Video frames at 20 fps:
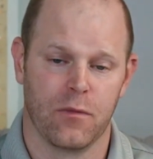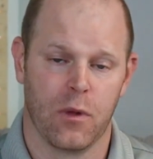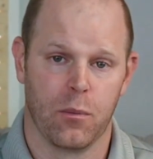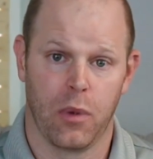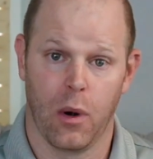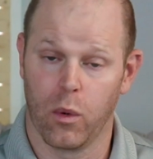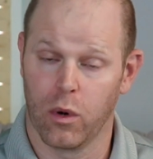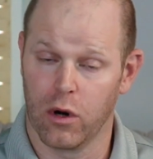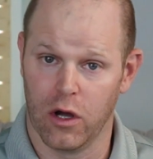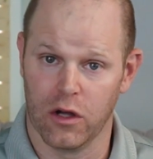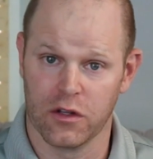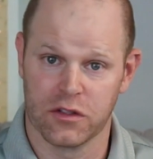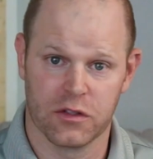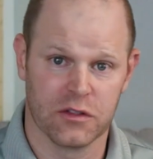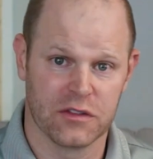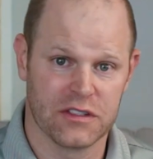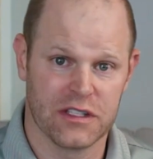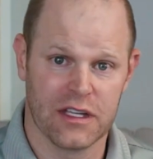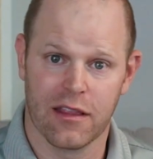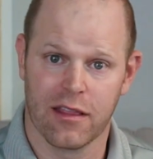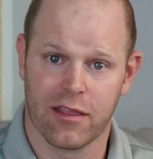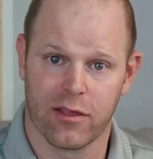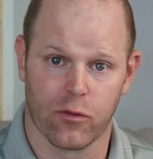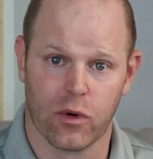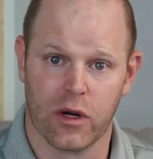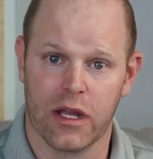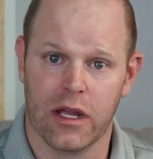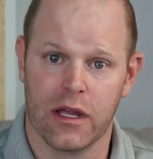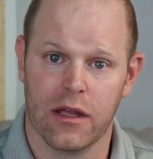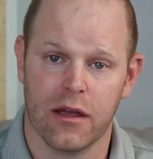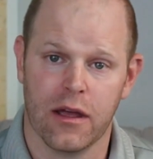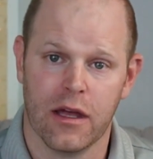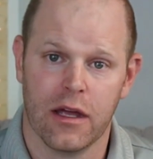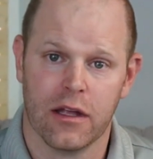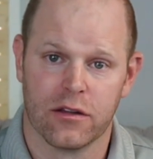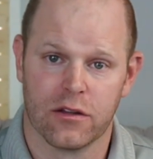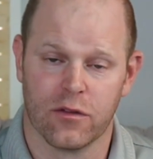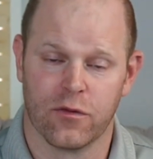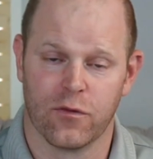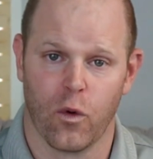But we're also seeing 3
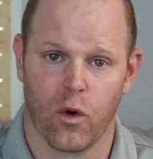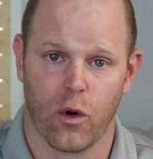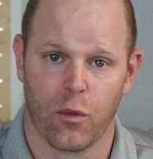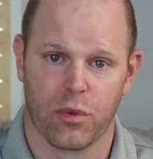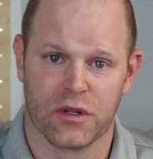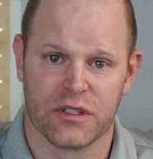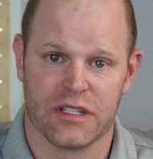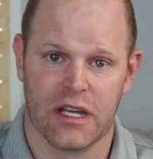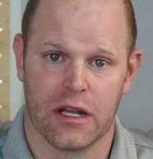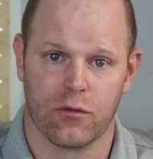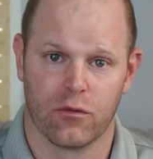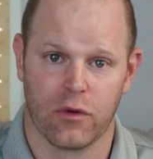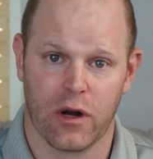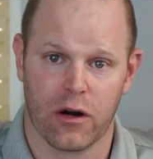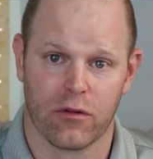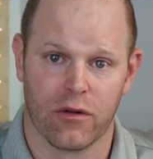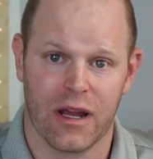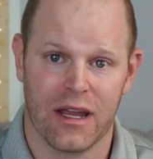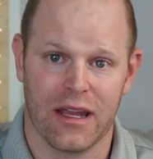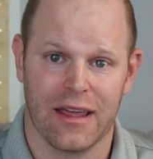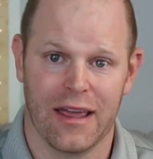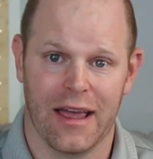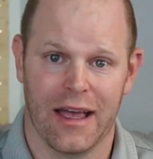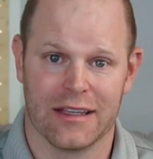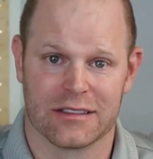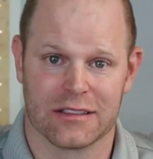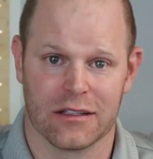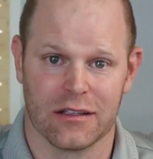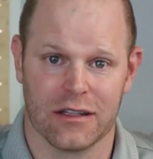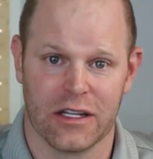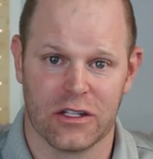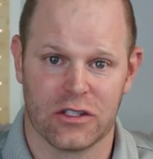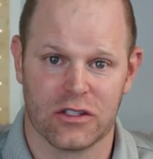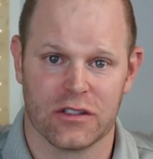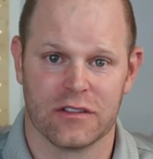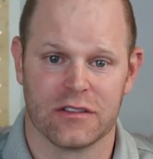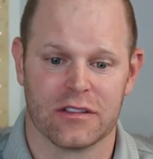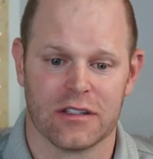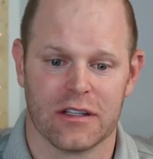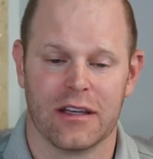to 4% rental rate
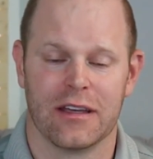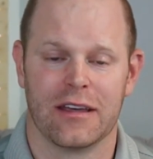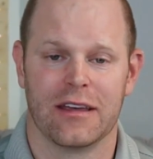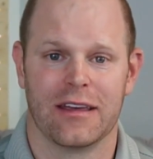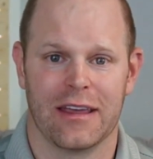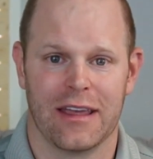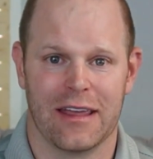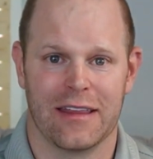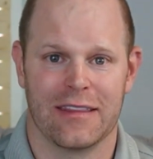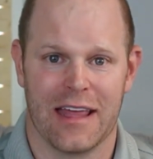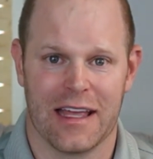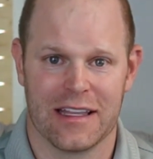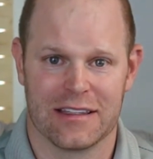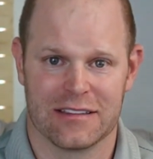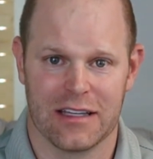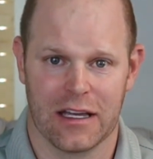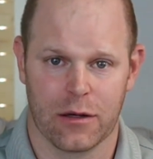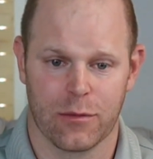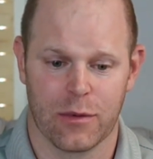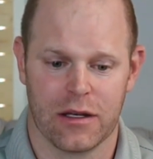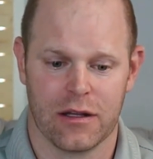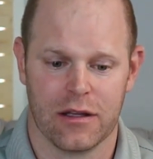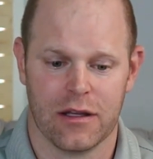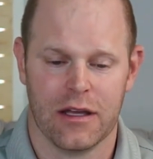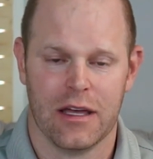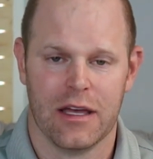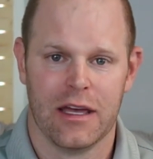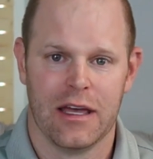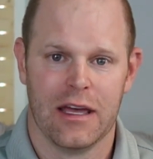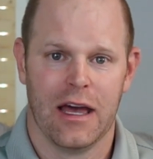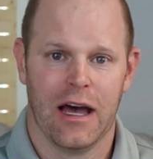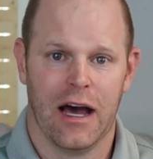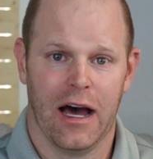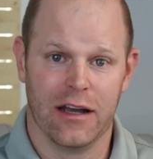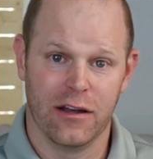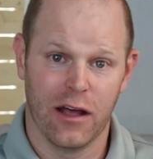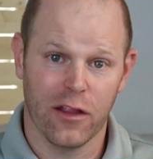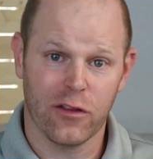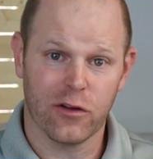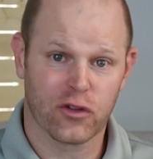escalations in that segment.
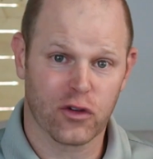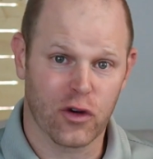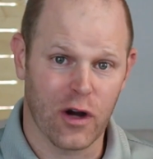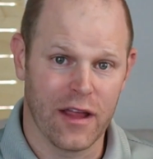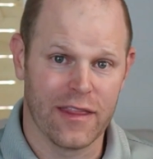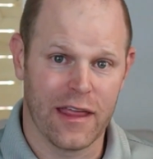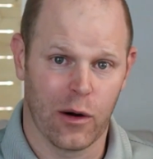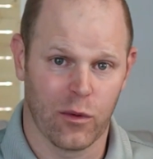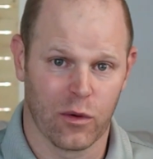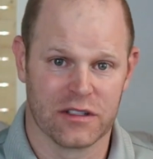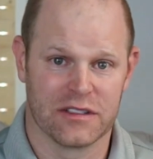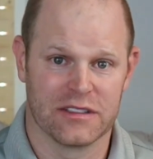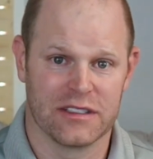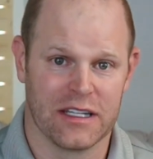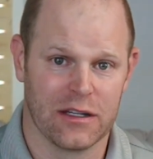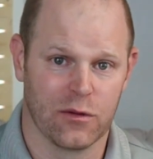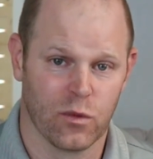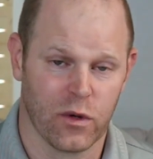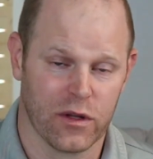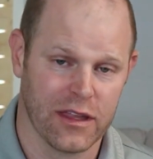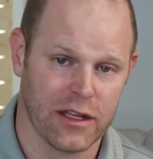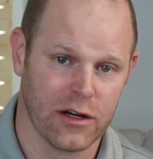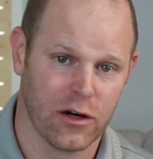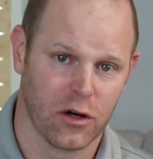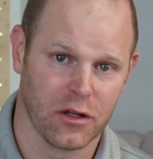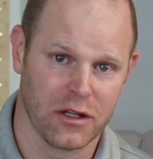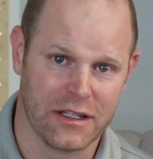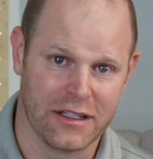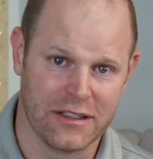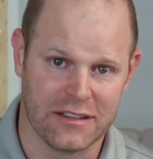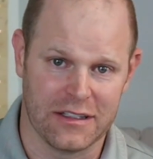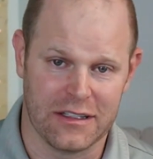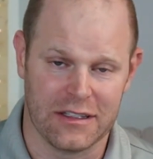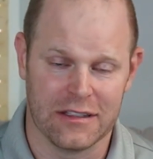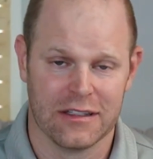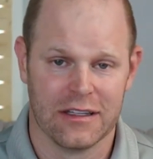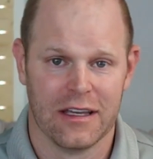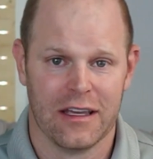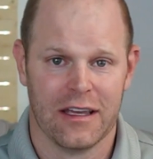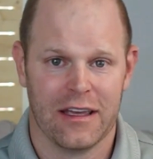Another trend that we're seeing within our leasing
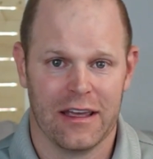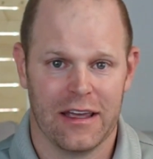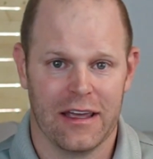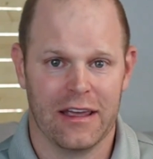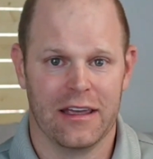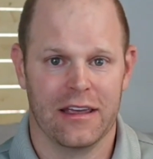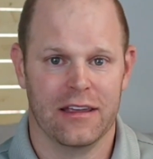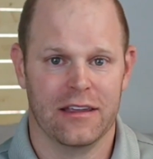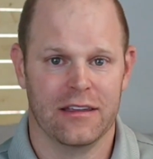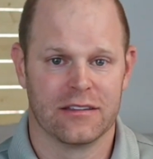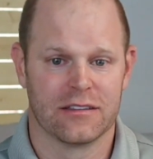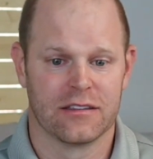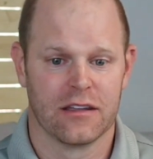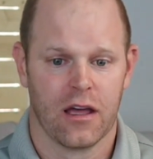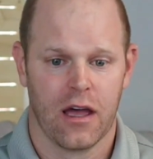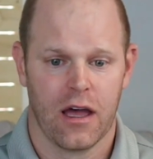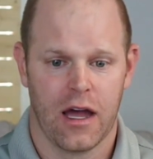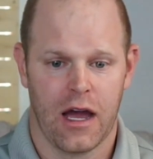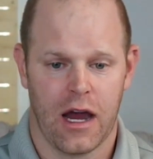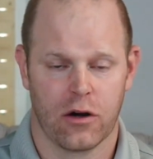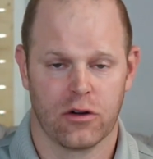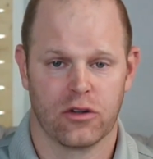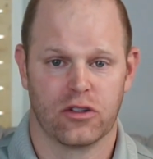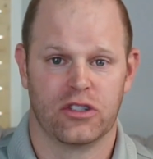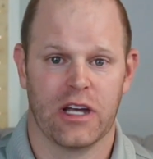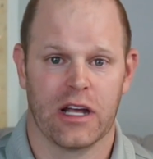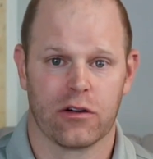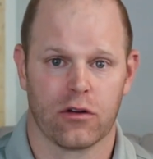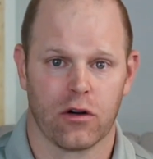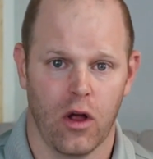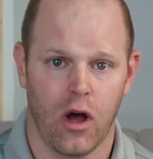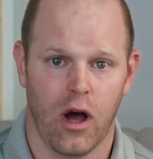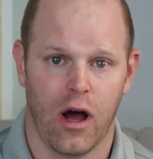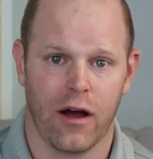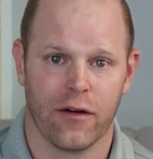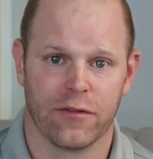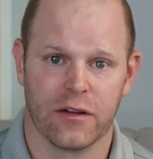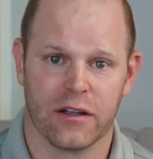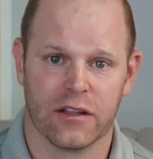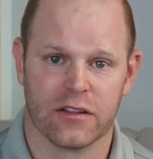is our general
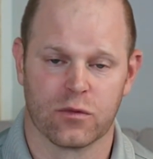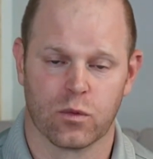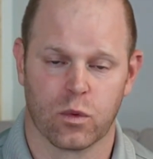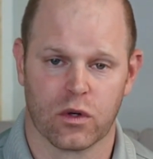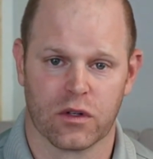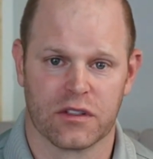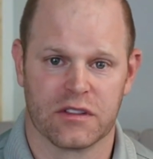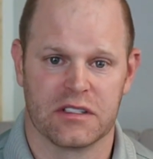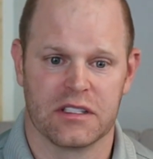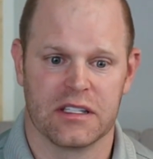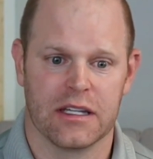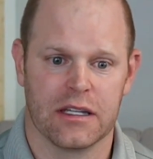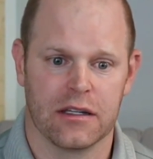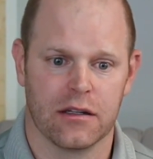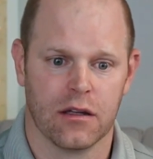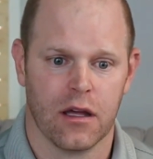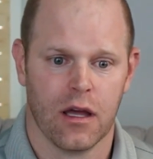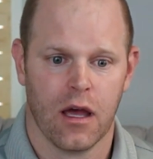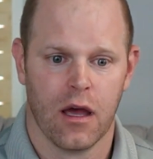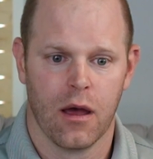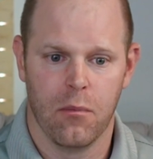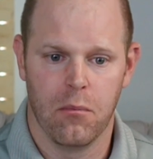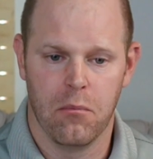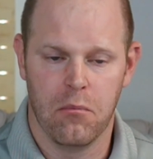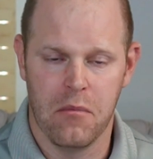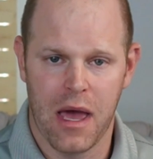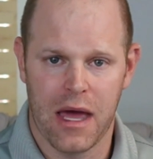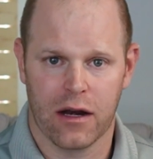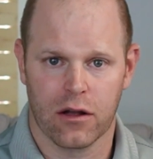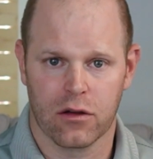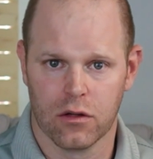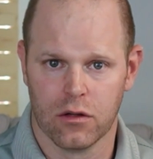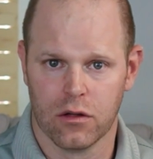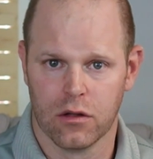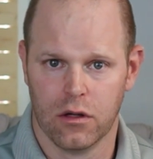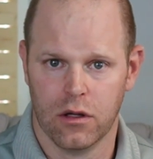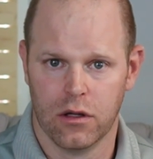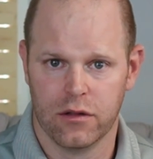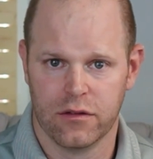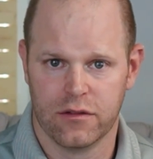office. We're seeing
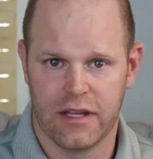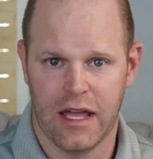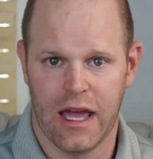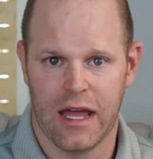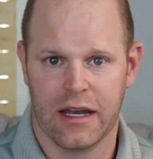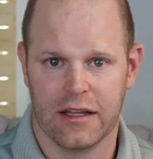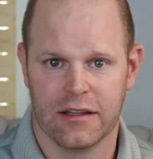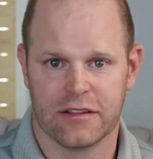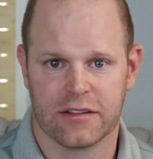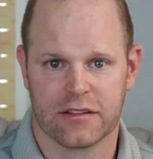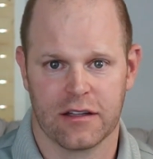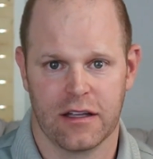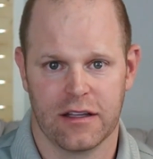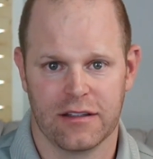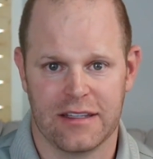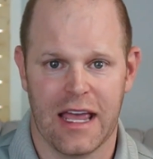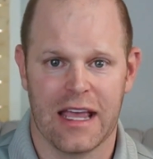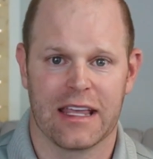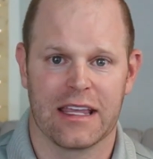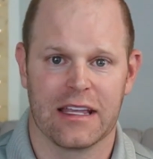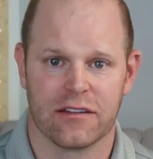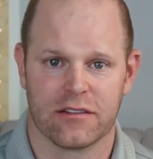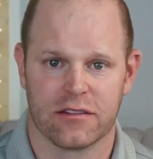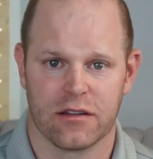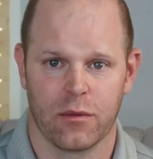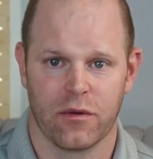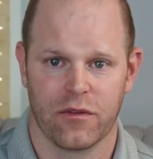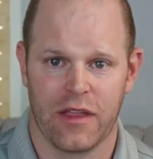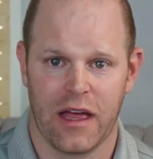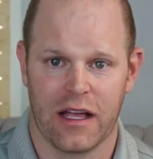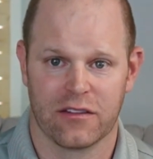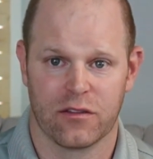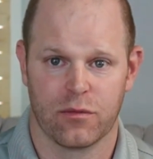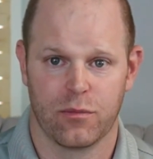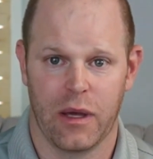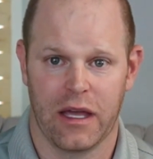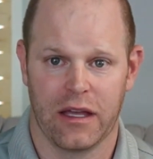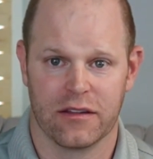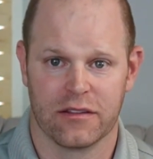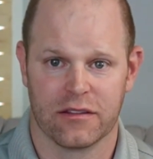medical tenants taking some of that
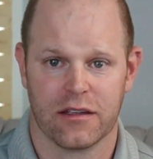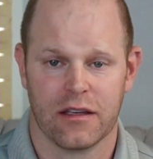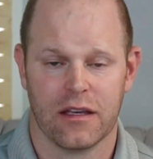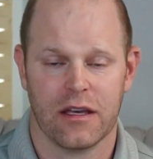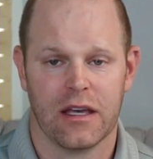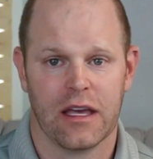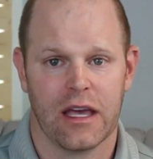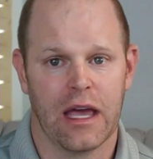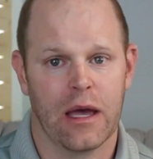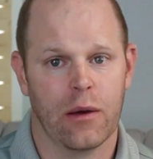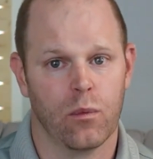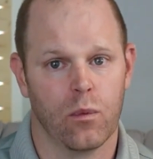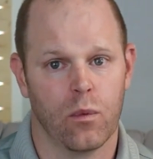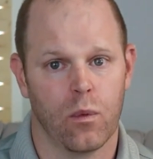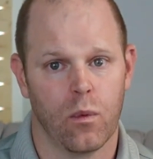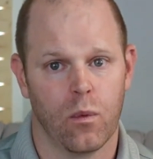space. And